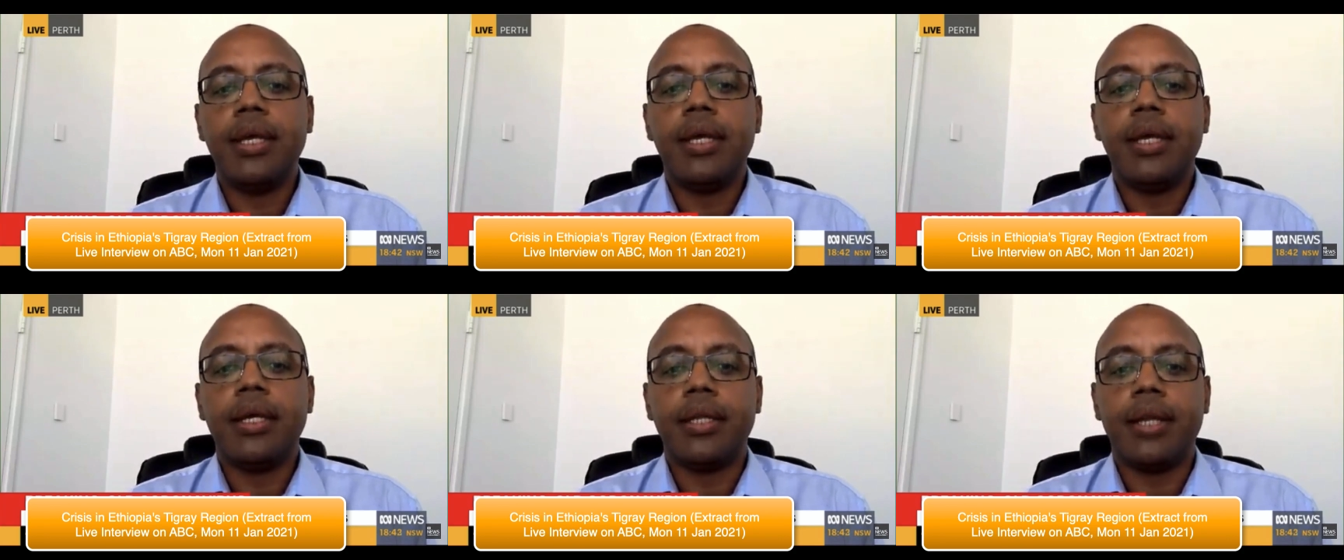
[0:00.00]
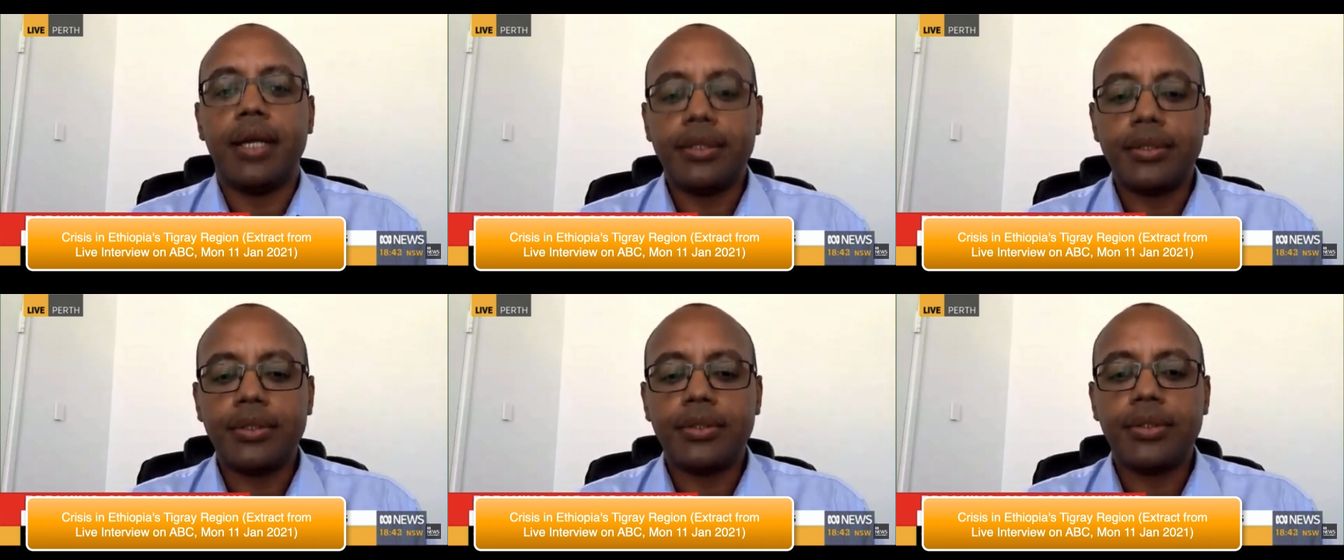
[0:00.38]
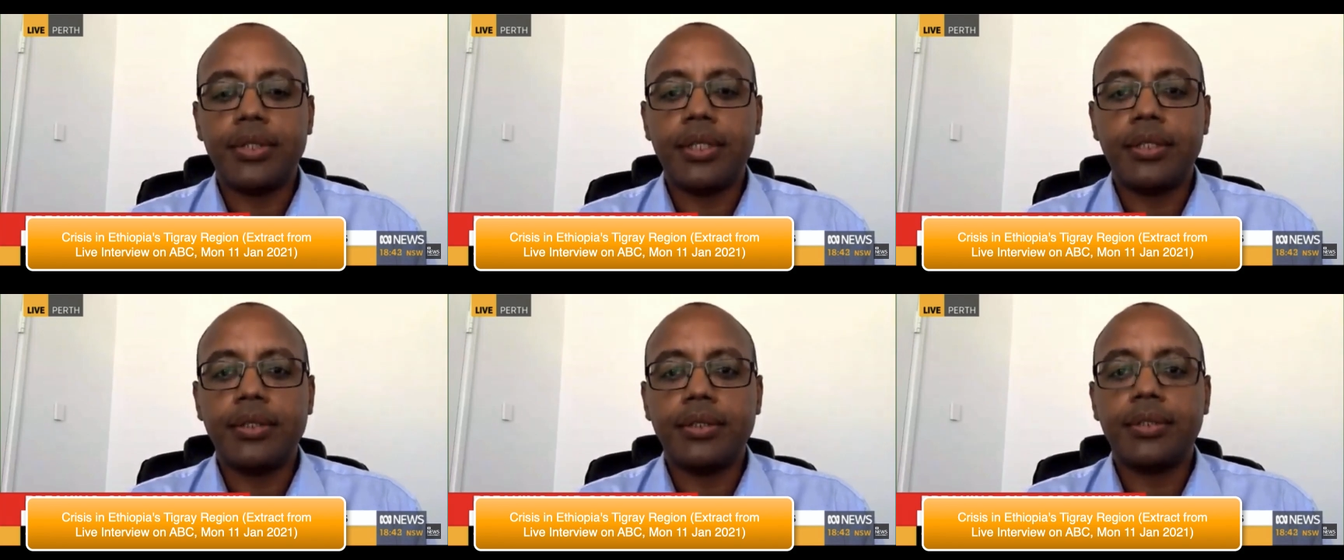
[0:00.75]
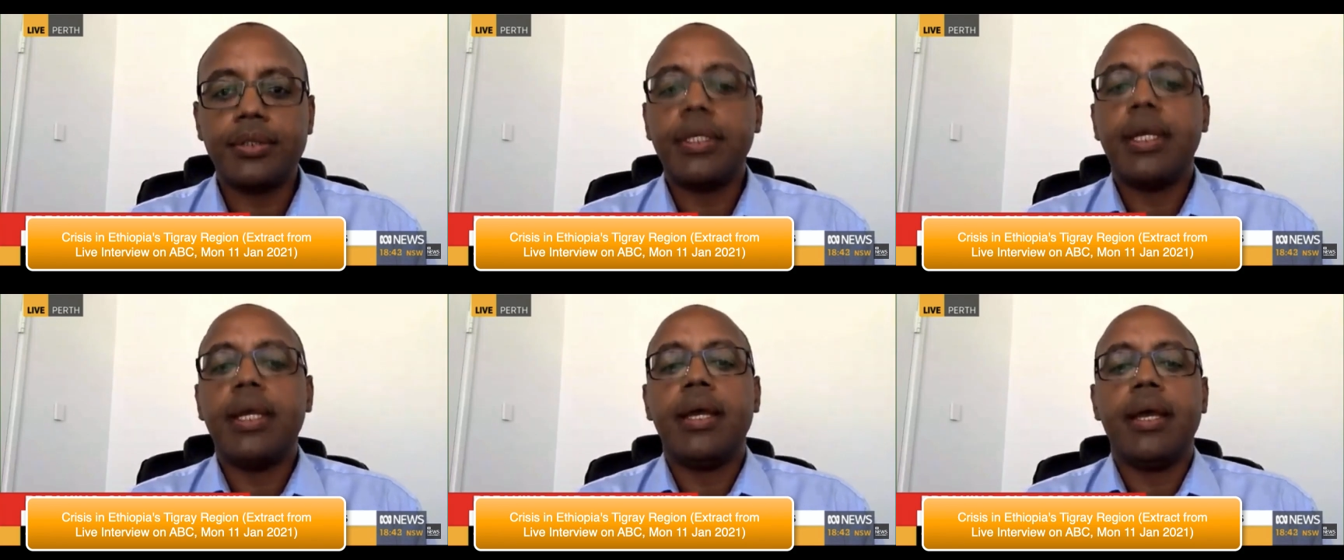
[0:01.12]
and other
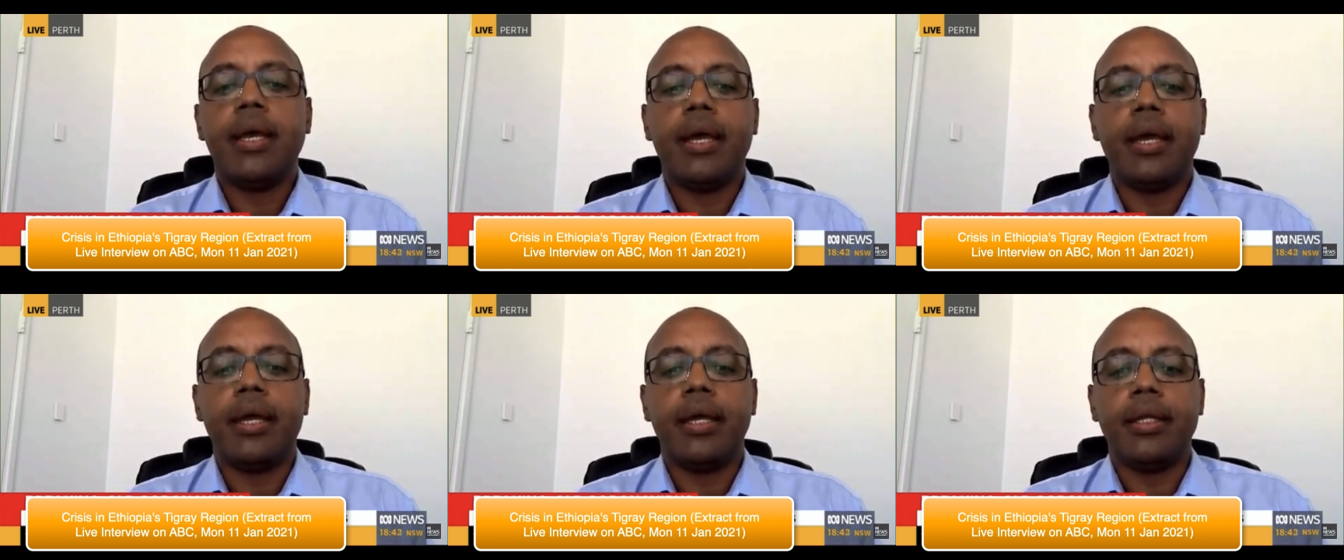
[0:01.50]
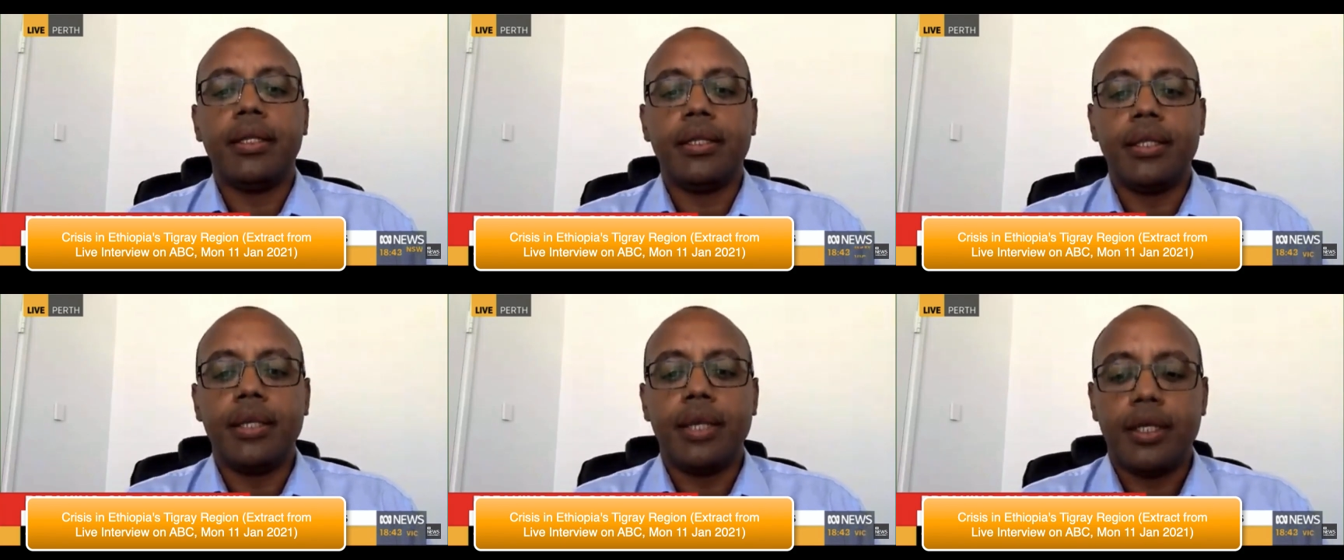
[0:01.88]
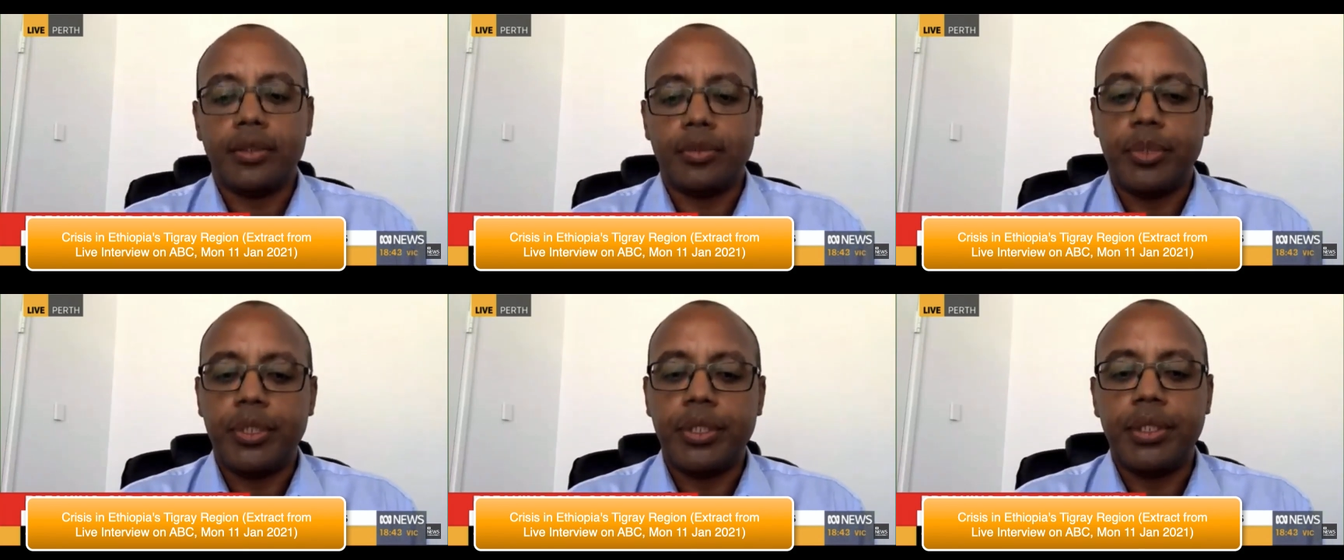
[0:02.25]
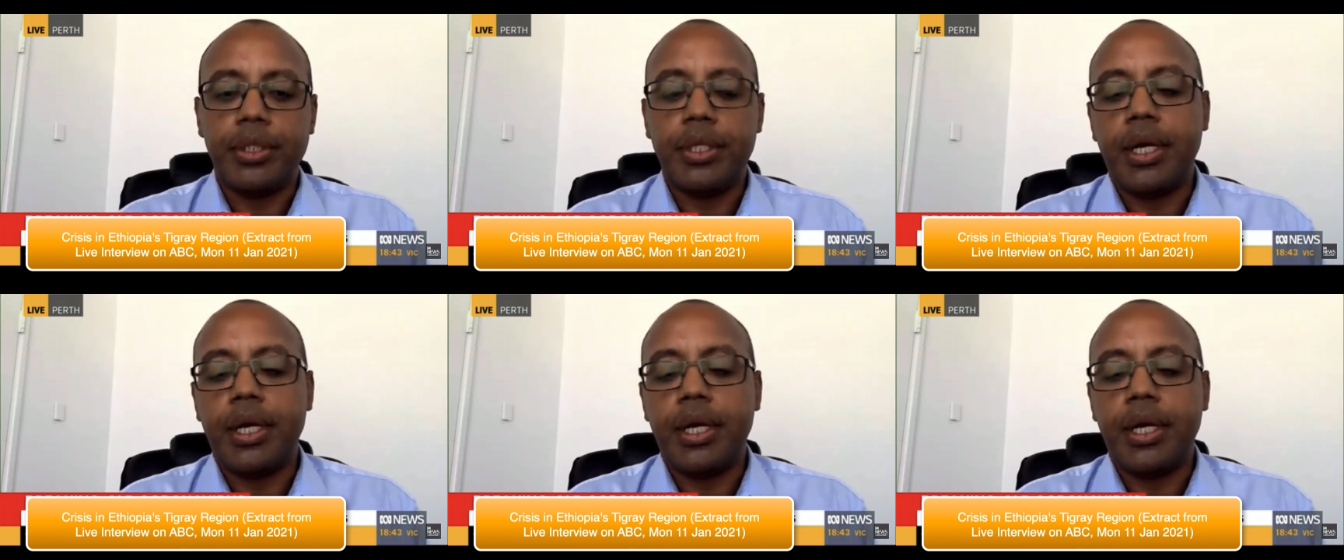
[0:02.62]
states. And it has been